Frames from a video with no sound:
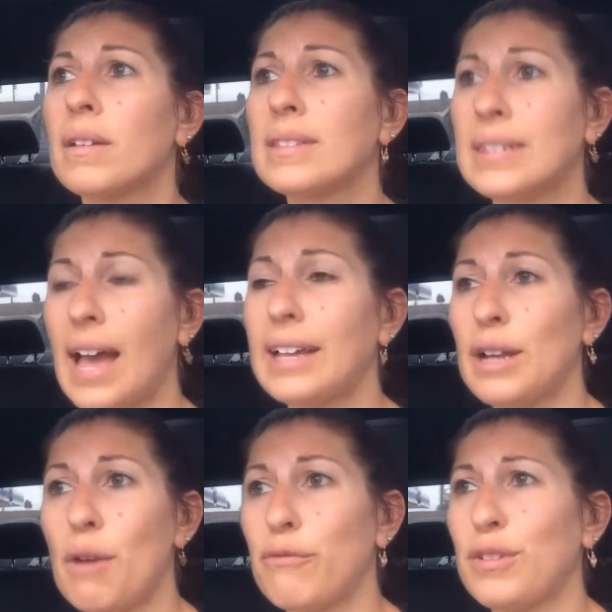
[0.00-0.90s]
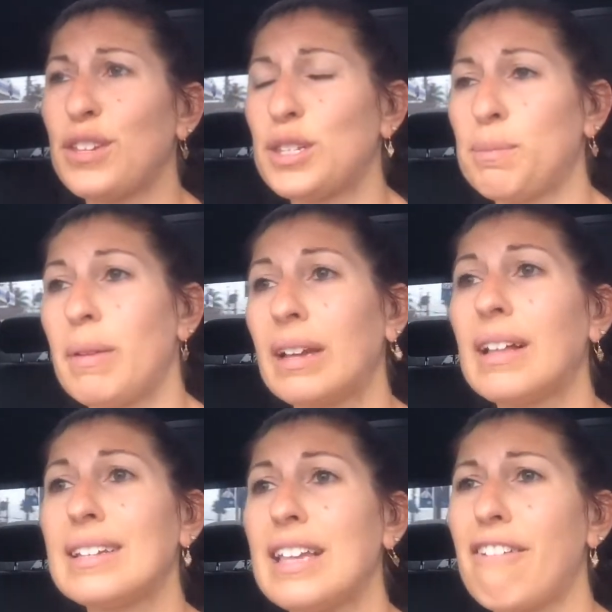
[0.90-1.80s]
signed up for the spin
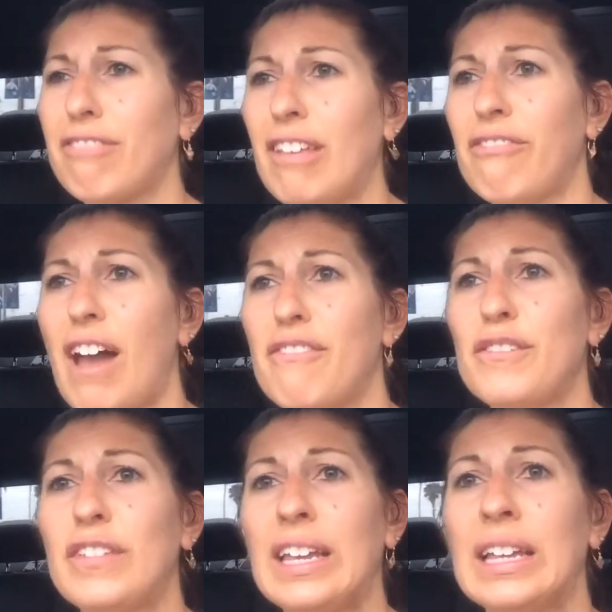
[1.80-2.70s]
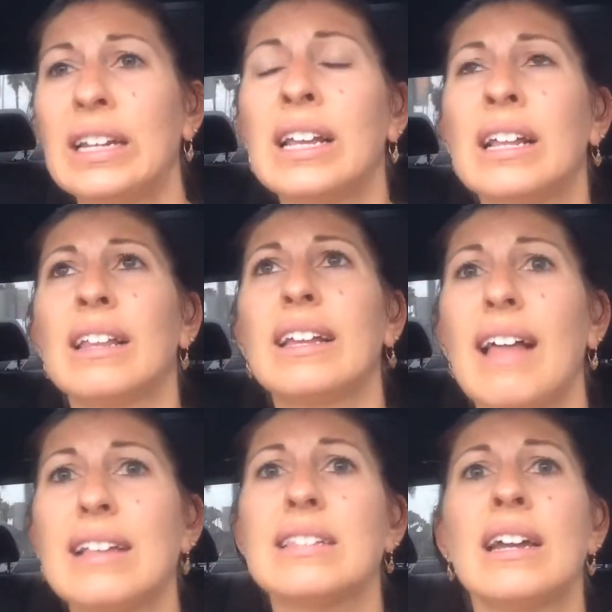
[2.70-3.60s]
class at 5:15, like
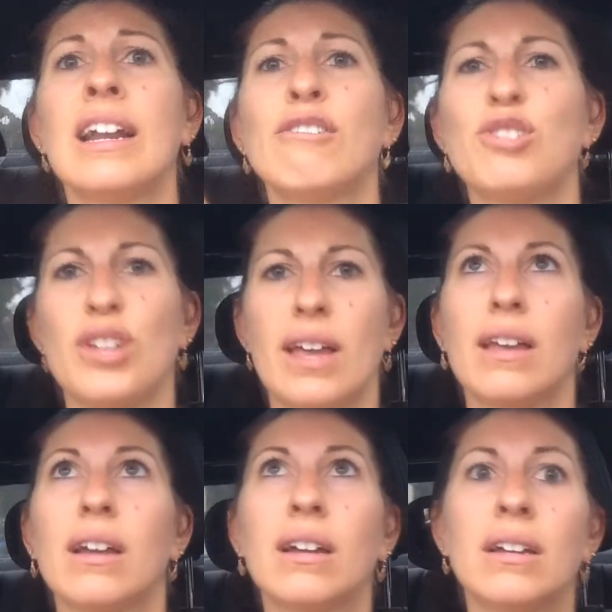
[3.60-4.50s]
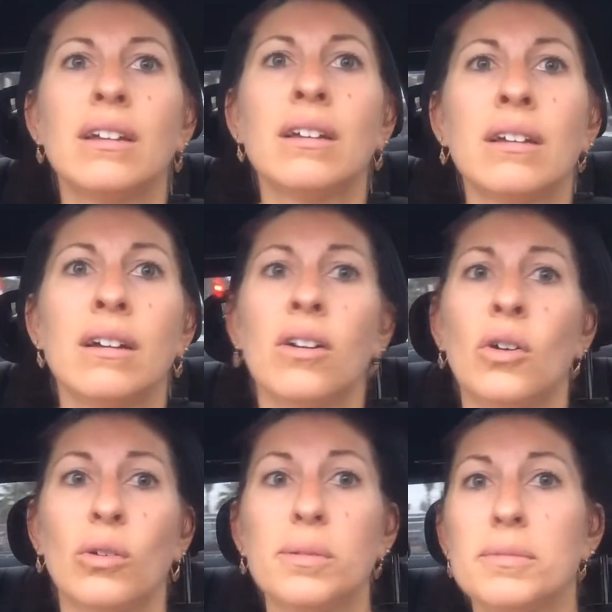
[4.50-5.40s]
last night I was like,
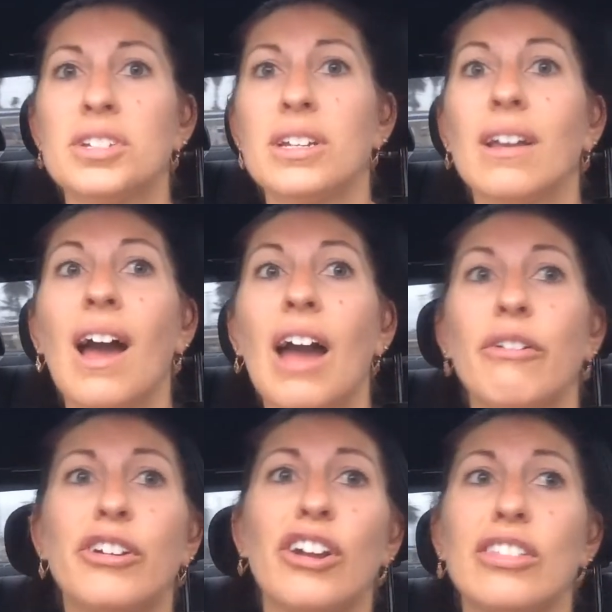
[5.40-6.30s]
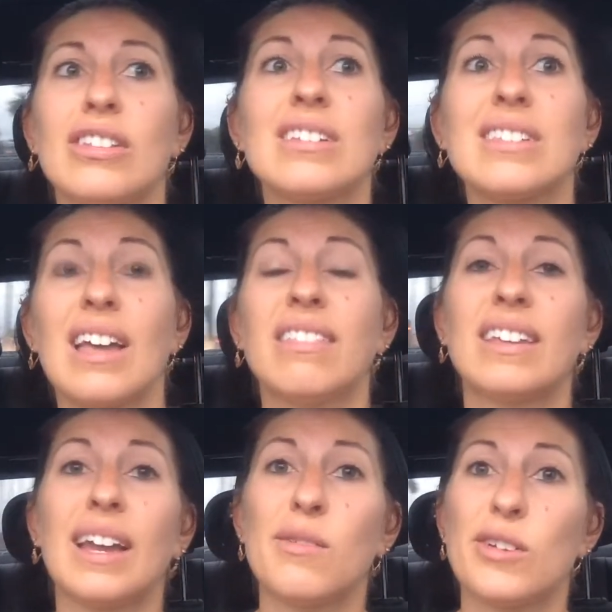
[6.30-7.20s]
OMG, I regret this. I
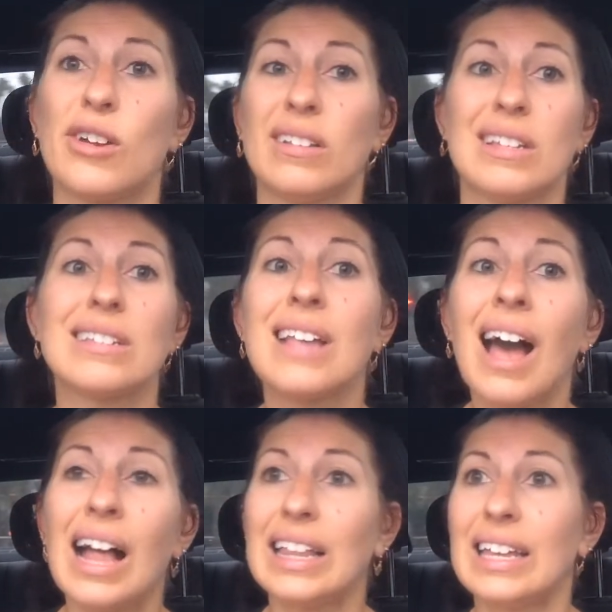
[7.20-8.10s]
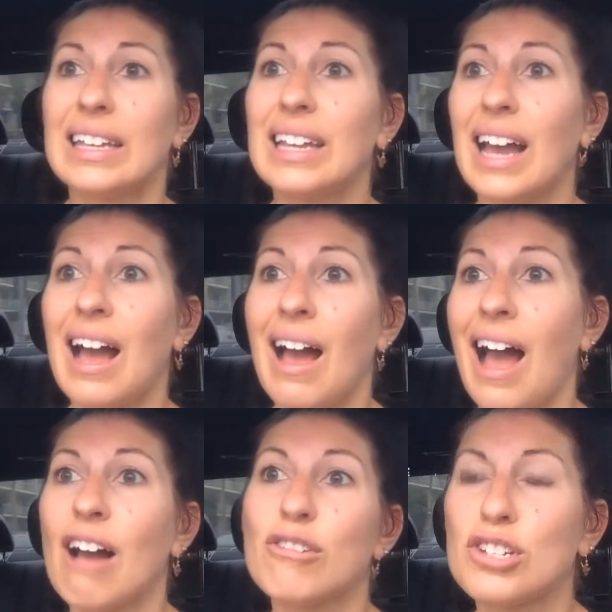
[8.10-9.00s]
think I regret this. Like,
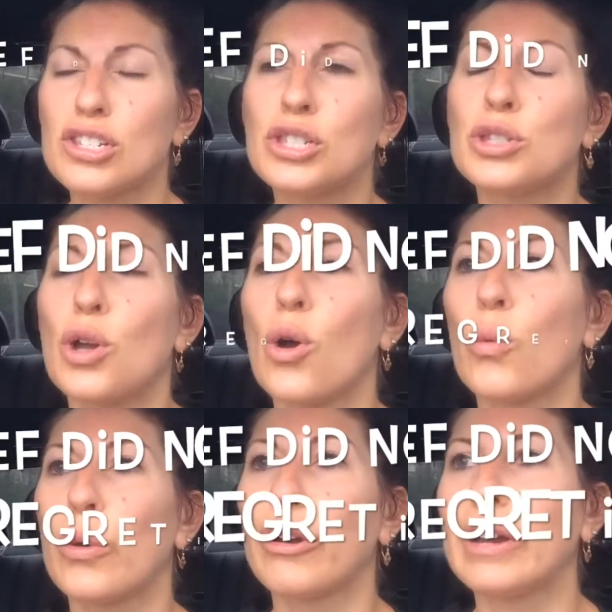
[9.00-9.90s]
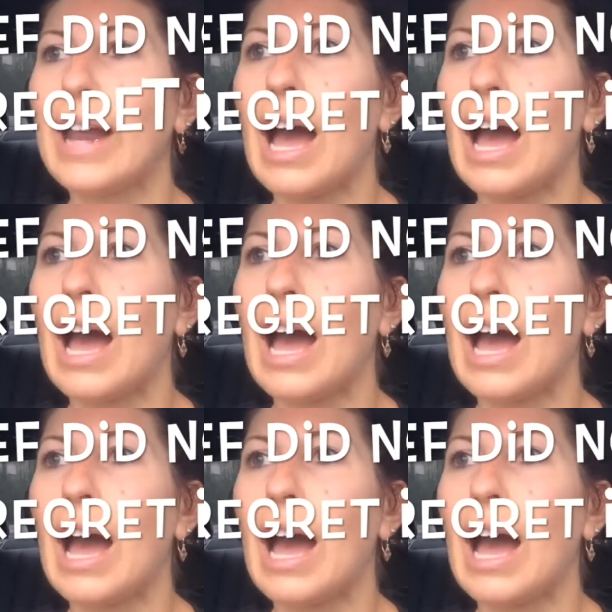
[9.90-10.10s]
I was just so worried